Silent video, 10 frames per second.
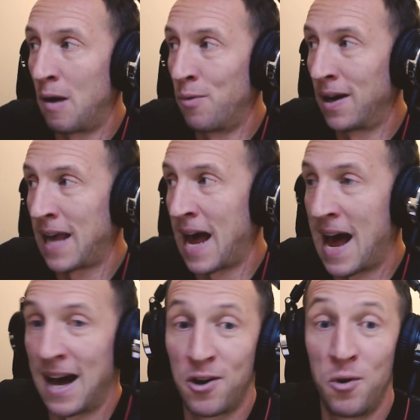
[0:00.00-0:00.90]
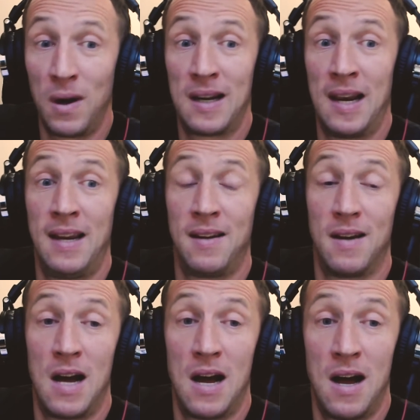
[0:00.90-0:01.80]
I'll work out how quickly
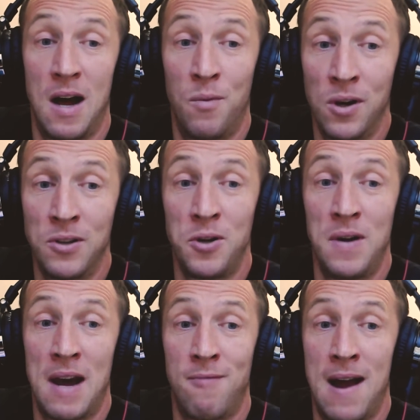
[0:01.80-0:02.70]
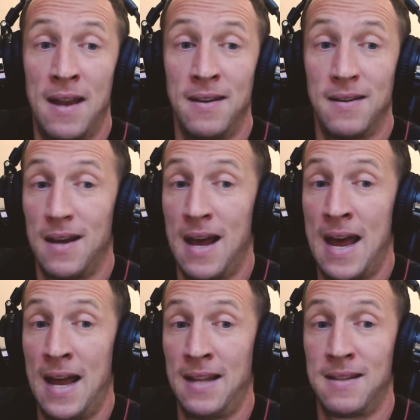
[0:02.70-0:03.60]
I want to do that run.
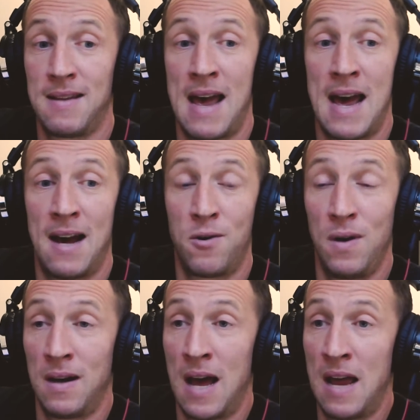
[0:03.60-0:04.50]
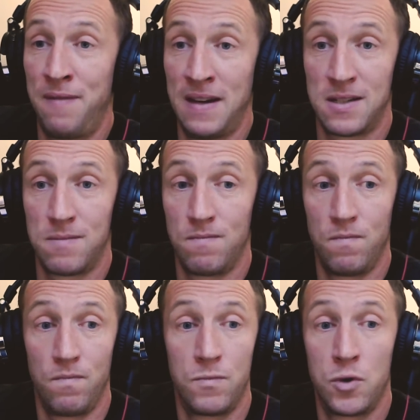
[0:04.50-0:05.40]
And how, like, if it's
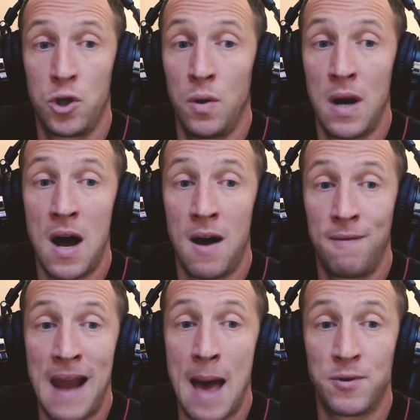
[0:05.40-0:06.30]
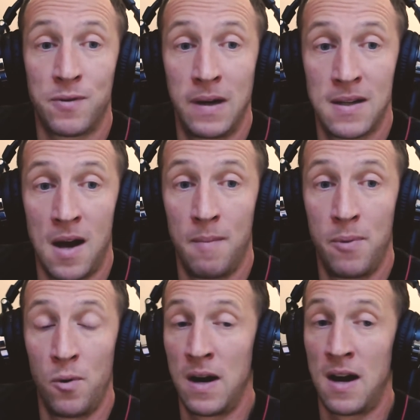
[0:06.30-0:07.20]
2.5 laps, for
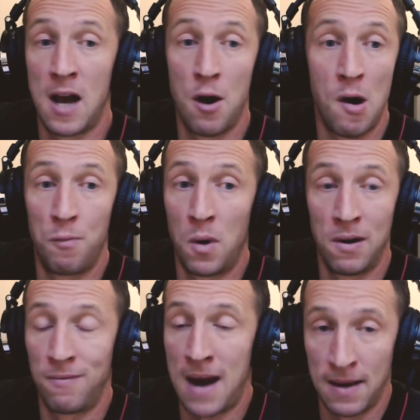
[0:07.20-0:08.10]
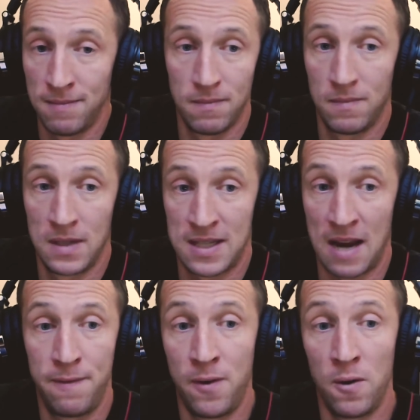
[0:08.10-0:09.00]
example, and I know I want to run, let's
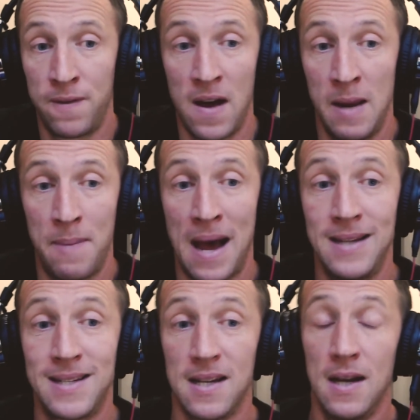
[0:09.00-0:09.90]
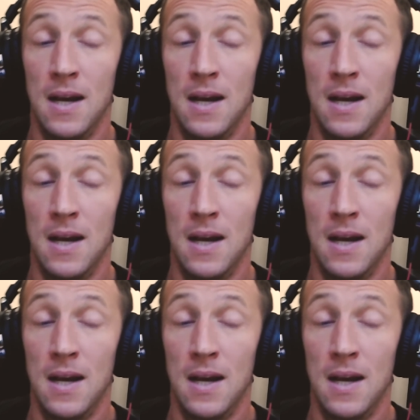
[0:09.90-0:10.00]
say 4:30 pace,